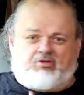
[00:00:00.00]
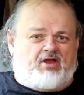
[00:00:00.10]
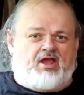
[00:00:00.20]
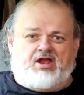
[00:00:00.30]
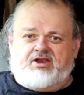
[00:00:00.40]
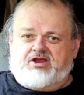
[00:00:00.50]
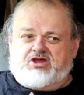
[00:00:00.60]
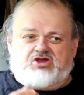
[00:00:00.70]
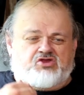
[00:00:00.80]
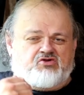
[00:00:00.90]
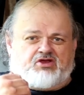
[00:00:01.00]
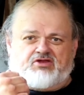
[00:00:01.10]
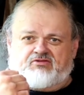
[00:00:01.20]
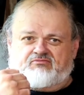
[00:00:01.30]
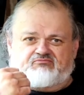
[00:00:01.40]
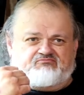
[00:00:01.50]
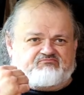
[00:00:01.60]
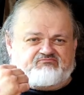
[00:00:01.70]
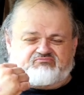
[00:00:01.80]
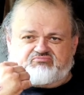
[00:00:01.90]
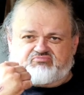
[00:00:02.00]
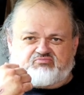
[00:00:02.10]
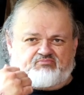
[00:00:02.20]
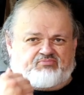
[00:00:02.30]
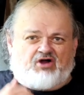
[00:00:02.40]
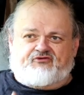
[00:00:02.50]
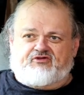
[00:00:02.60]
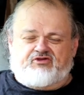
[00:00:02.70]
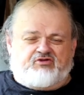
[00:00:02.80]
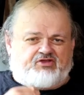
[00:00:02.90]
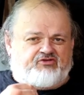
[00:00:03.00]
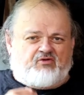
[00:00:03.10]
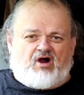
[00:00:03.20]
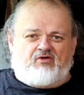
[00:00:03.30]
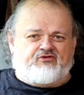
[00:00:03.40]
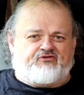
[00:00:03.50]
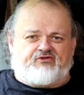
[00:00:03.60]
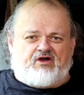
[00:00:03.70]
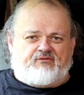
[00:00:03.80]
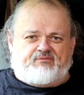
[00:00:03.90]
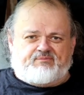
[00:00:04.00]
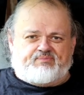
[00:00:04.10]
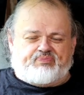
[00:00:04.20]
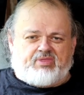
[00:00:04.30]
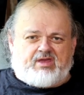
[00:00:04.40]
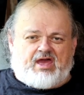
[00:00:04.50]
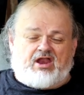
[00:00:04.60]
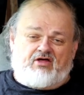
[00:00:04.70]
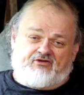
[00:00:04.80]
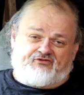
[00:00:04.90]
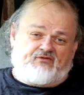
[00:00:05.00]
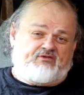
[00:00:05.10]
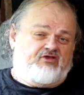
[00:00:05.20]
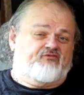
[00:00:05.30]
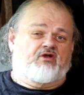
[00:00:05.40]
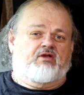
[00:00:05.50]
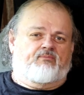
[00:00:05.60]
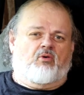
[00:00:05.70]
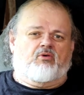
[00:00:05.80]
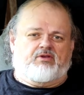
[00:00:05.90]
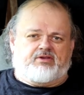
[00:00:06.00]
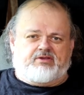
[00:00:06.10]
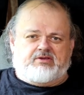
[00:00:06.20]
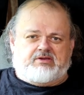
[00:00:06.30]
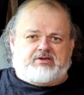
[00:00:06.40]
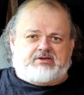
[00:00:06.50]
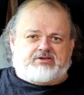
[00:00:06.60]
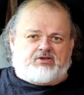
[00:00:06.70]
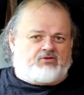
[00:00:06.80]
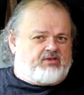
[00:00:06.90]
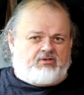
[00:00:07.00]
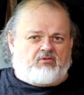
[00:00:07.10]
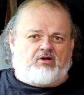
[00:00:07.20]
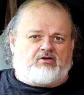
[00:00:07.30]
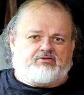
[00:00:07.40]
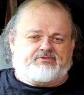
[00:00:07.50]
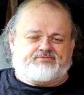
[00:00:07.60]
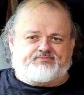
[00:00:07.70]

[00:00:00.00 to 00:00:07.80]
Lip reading: plan, you can budget, you can do all this stuff, and all that stuff is very important. Don't get me wrong.